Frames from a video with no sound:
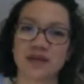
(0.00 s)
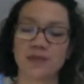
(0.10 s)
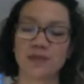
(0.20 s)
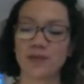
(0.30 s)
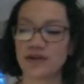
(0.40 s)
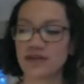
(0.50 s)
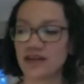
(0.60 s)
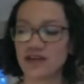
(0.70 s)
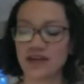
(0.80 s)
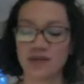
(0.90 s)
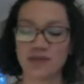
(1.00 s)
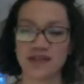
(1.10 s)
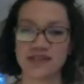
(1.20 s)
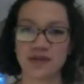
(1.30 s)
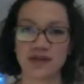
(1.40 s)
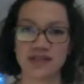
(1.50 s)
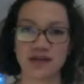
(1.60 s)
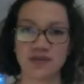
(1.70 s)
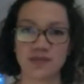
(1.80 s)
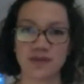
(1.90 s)
bummer that you can't be side by
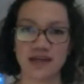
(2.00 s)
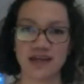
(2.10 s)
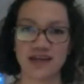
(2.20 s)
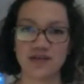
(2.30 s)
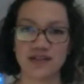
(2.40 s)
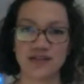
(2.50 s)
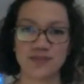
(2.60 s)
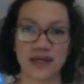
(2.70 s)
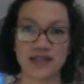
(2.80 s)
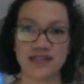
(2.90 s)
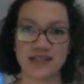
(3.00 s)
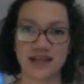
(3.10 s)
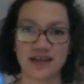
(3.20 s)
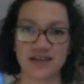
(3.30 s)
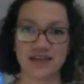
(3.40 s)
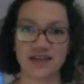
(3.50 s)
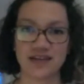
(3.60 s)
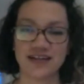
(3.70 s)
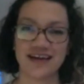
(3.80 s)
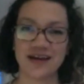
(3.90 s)
side with me and we could paint together.
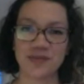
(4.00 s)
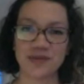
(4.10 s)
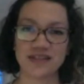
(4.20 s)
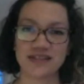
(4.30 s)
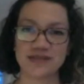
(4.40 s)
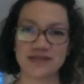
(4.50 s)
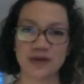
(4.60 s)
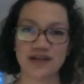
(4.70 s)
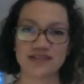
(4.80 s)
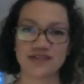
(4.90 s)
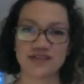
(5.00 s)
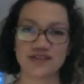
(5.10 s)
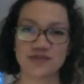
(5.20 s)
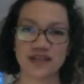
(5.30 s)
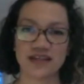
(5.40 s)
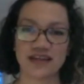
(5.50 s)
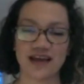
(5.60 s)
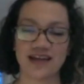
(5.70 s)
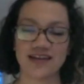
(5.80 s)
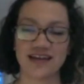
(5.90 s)
But this is about as close as we can
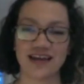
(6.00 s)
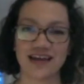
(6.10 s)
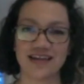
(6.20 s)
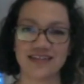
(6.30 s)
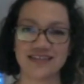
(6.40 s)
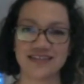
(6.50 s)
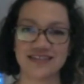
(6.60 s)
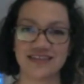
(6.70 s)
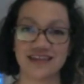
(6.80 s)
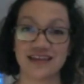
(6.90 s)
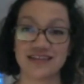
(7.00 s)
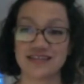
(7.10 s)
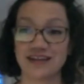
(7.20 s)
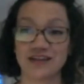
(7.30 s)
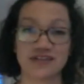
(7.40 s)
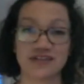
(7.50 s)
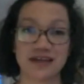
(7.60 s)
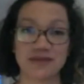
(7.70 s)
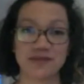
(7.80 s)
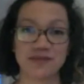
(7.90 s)
get, and that's a good
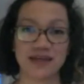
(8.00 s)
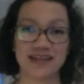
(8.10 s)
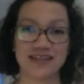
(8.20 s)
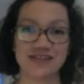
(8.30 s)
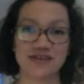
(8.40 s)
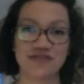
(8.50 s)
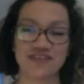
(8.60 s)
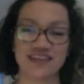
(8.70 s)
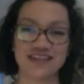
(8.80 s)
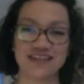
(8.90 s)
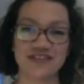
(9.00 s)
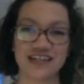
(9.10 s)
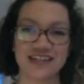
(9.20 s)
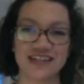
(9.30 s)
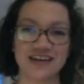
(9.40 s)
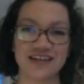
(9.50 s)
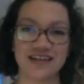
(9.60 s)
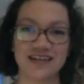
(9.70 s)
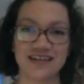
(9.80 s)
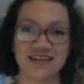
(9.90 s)
time to me. So thanks for getting on the